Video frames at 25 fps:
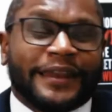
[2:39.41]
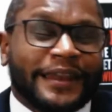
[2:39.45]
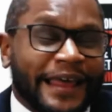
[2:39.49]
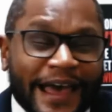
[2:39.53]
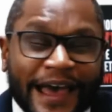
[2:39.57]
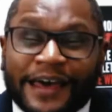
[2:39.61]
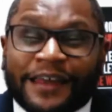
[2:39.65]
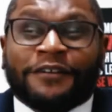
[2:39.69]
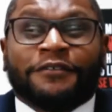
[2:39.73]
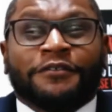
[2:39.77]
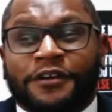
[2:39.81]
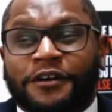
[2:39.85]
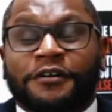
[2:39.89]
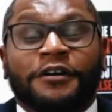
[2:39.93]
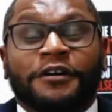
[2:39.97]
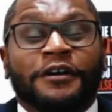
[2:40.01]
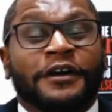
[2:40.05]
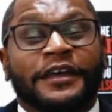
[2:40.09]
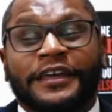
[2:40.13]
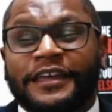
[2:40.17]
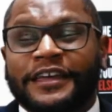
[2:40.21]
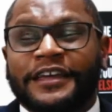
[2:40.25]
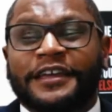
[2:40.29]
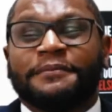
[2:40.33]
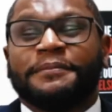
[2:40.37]
I don't know.
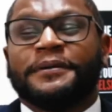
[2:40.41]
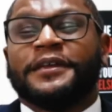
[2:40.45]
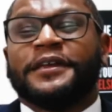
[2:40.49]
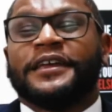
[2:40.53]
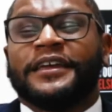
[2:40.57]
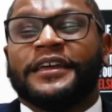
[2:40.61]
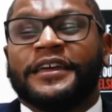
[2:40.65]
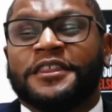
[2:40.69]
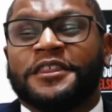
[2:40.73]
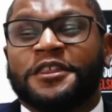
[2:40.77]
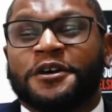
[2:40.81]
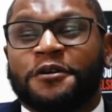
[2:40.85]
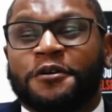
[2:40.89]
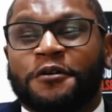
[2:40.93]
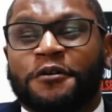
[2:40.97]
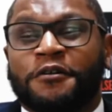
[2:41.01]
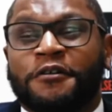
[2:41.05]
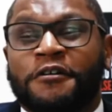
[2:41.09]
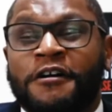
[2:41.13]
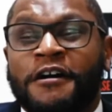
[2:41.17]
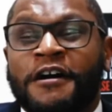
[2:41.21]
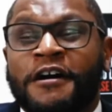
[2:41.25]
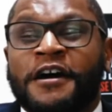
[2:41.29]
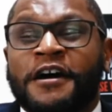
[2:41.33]
It could be either or.